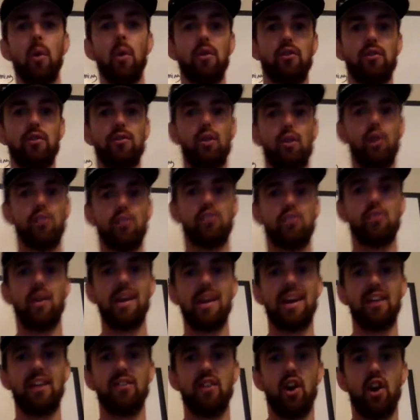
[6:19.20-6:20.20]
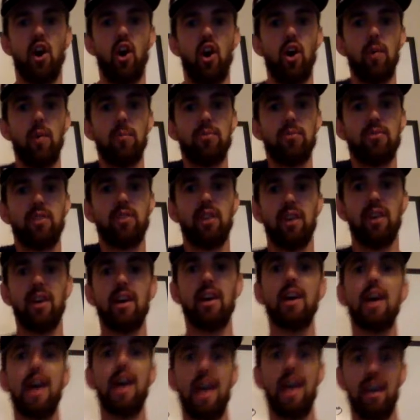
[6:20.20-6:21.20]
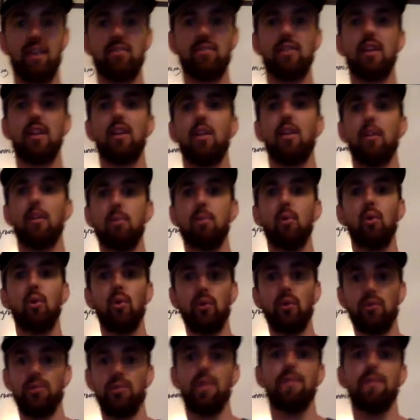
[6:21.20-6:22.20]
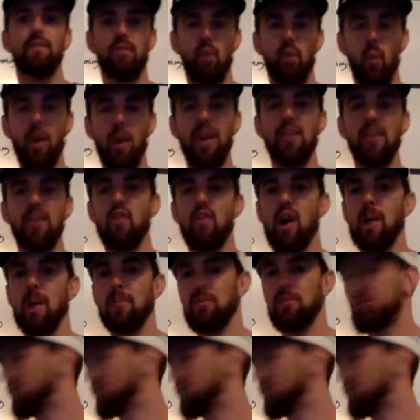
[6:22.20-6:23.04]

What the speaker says: she starts trying to get the arms to extend on the pulls, the weight drops